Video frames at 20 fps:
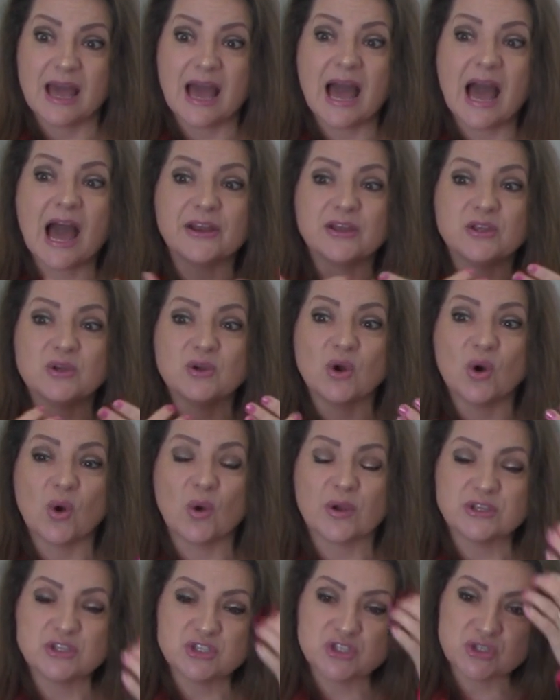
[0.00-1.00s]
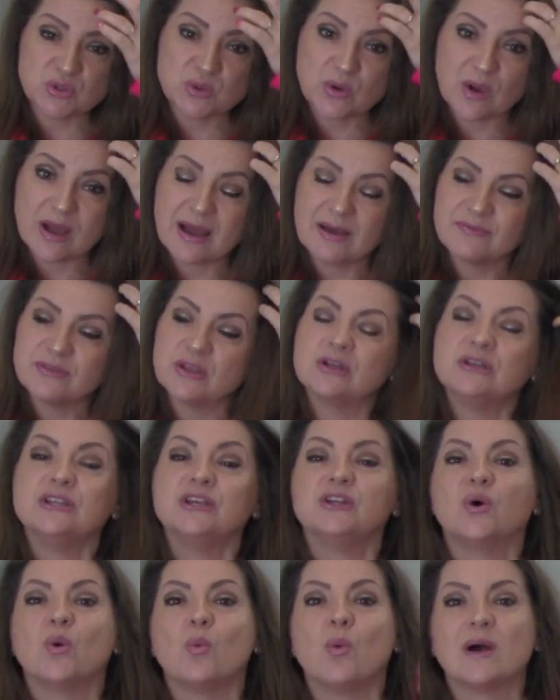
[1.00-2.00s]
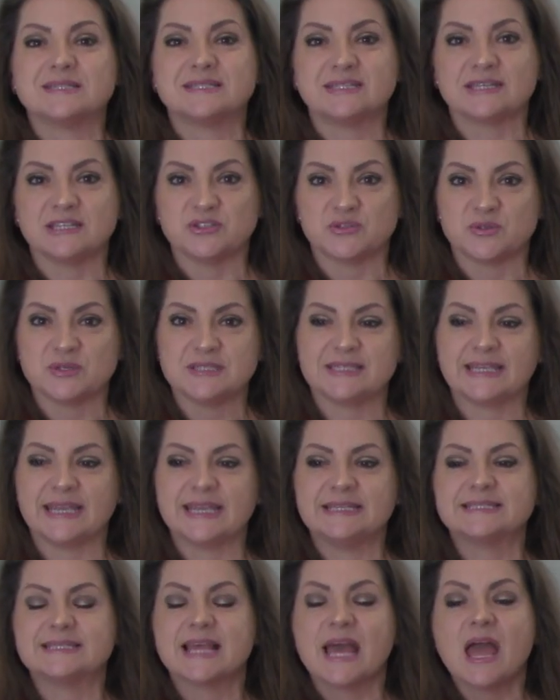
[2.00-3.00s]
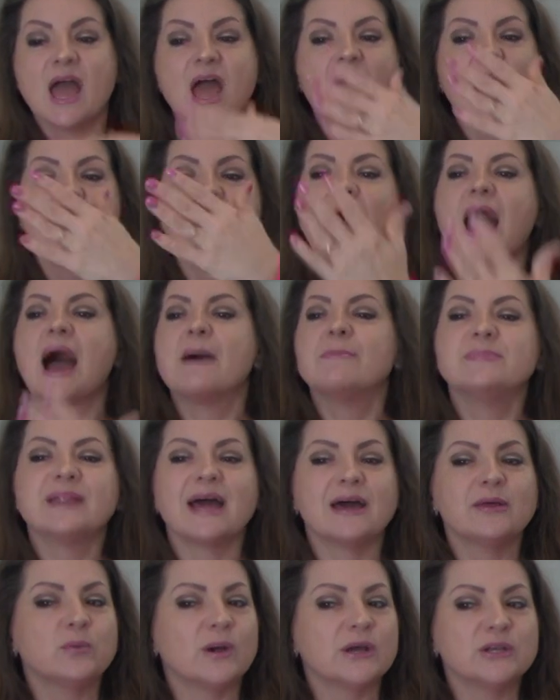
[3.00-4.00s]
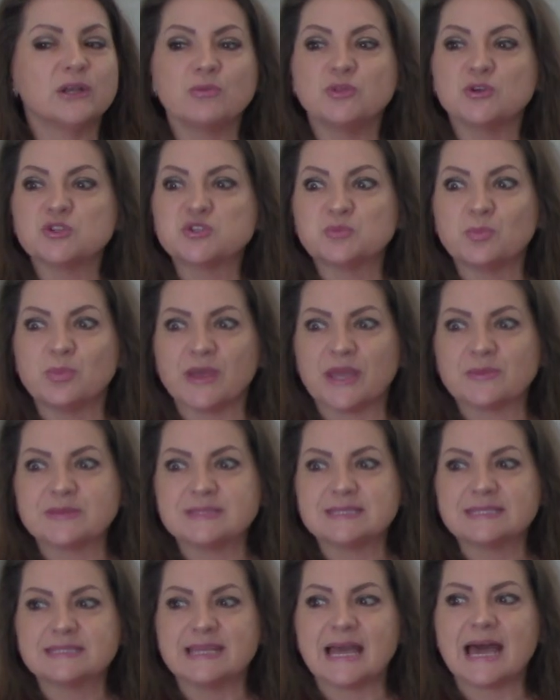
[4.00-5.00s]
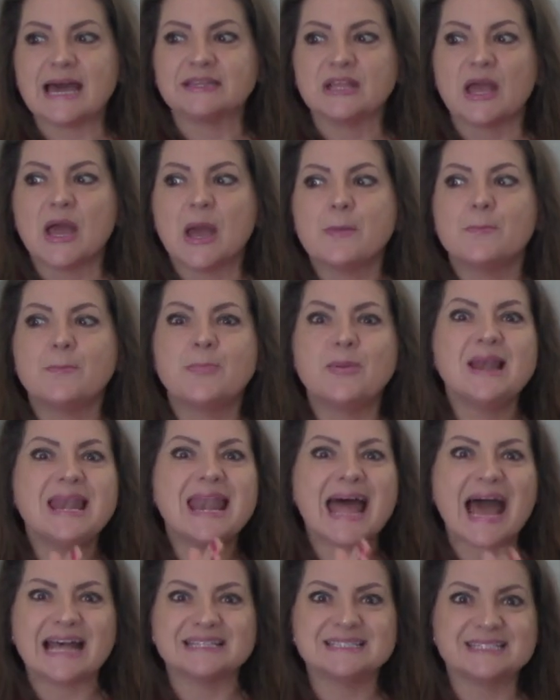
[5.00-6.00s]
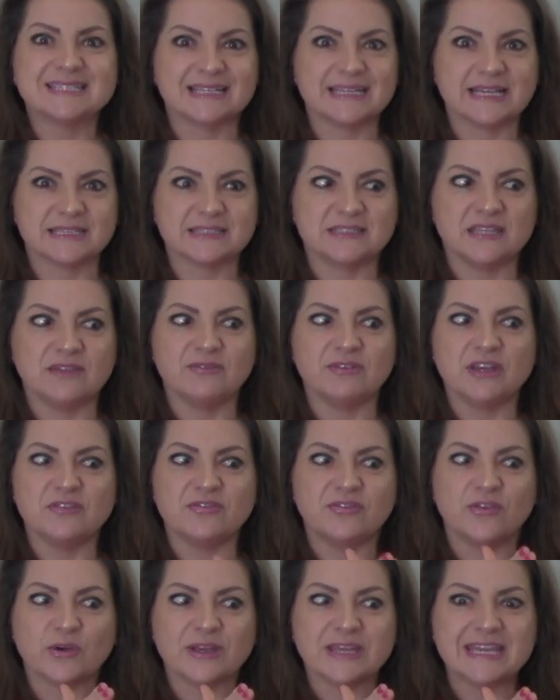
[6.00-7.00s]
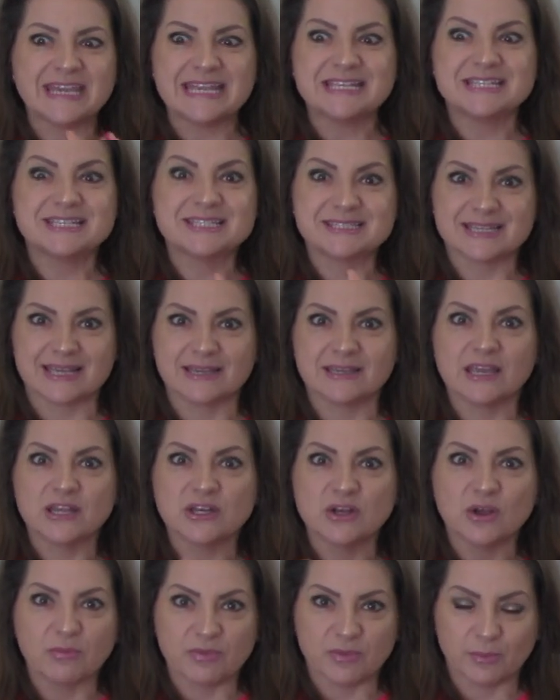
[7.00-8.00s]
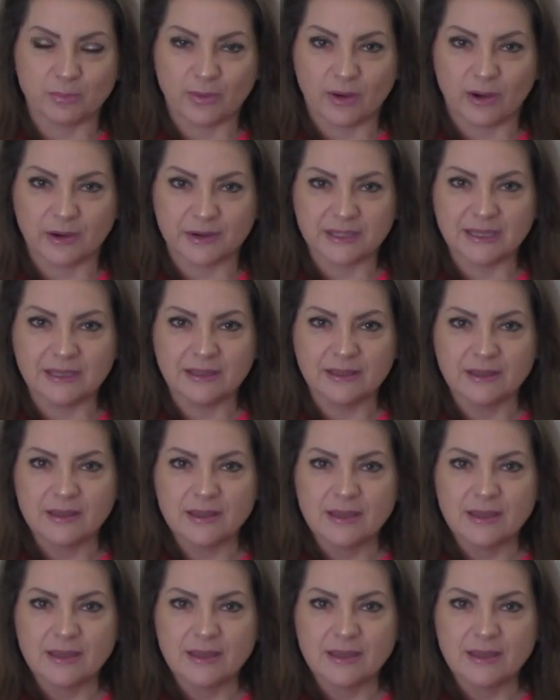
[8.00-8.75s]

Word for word: How are you going to have your little ones entertained? I'm not one of those parents that plans an activity for each second of the party.